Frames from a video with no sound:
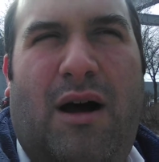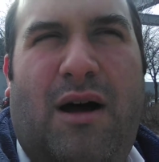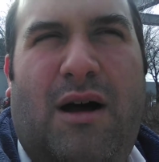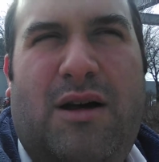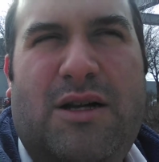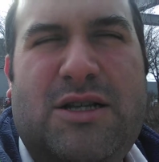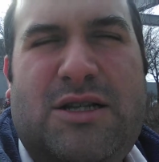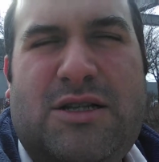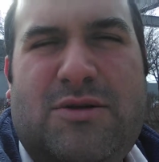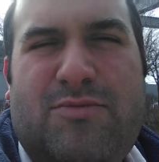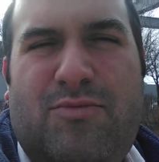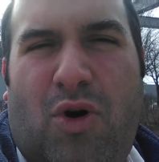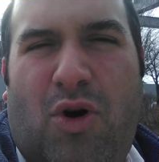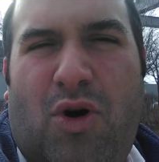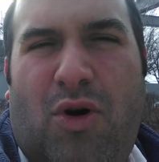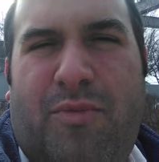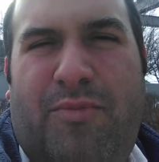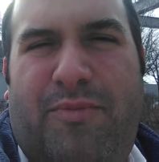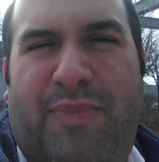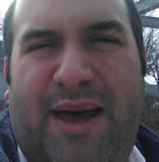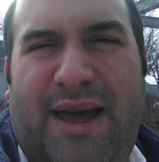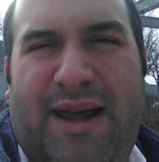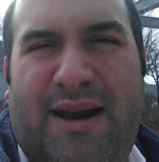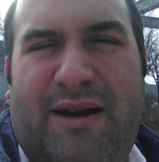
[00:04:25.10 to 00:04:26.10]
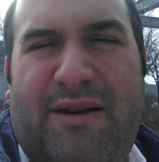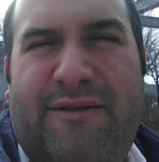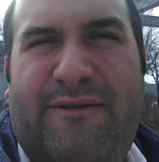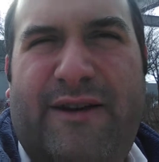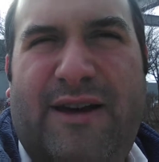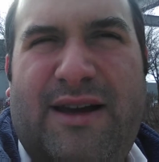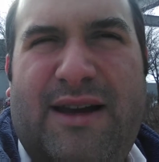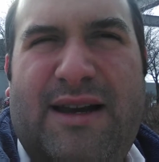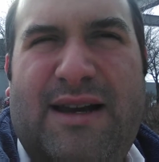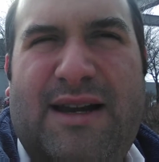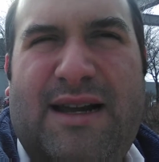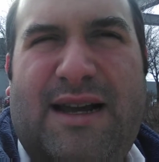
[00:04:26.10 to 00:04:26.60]
a small bit of
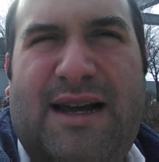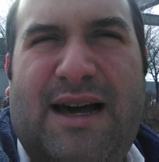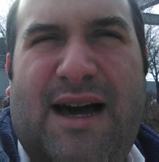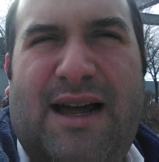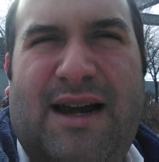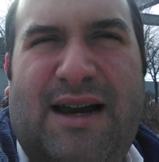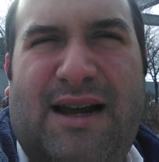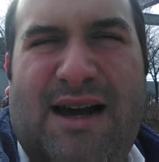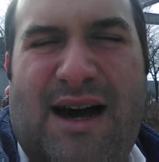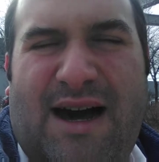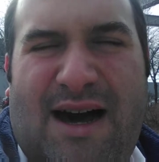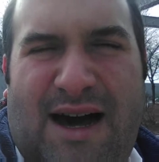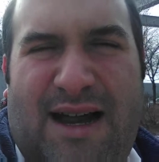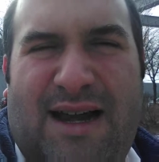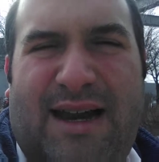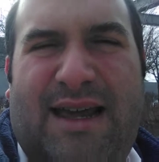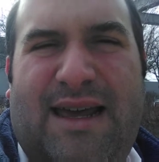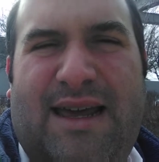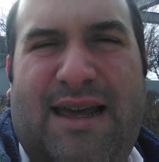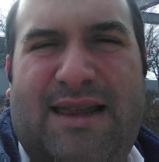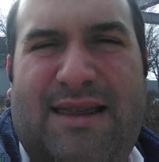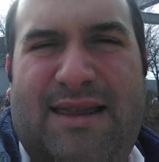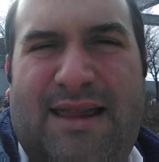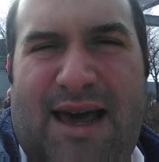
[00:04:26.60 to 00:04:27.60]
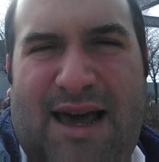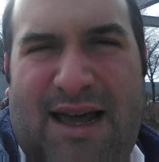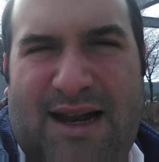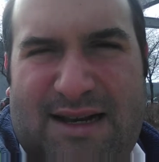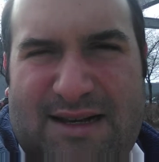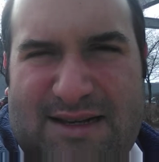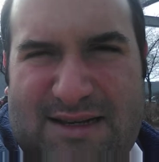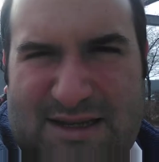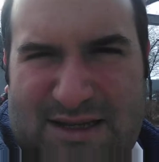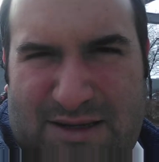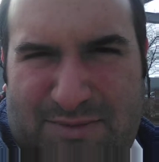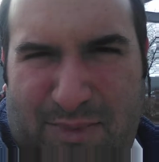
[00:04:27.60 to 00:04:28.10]
it got caught in that
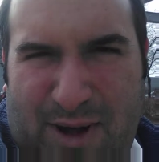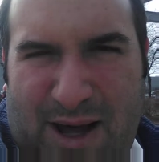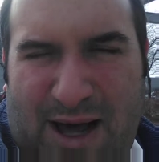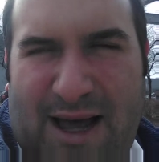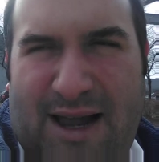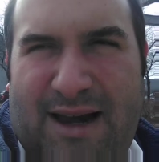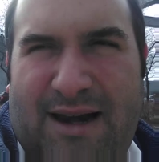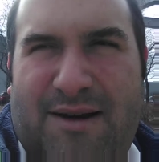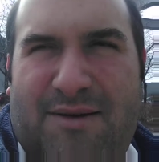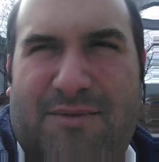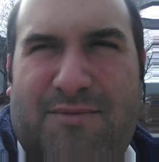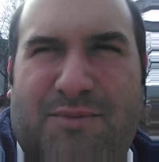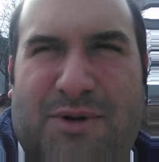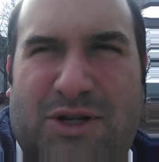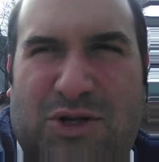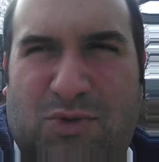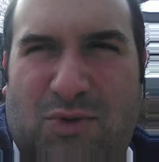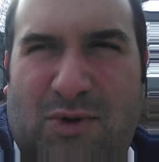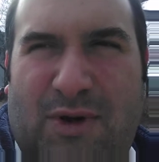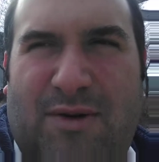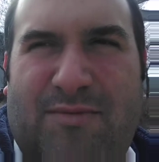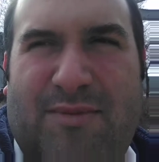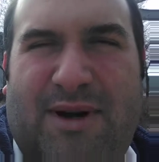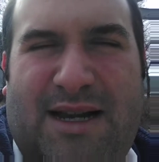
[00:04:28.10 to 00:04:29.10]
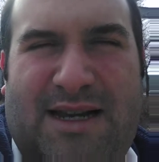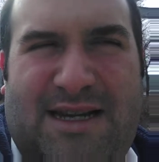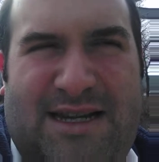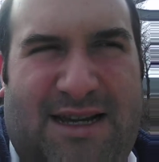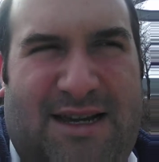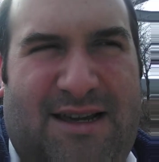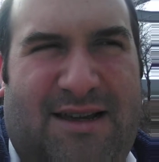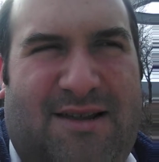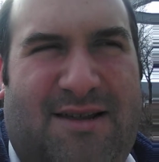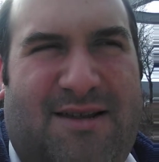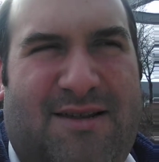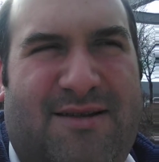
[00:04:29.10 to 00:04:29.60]
spot between my
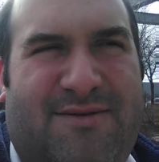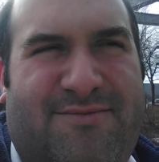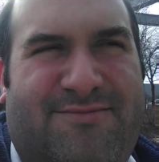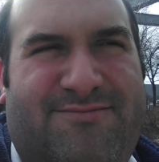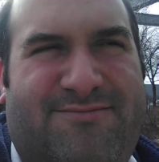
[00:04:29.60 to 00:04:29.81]
teeth.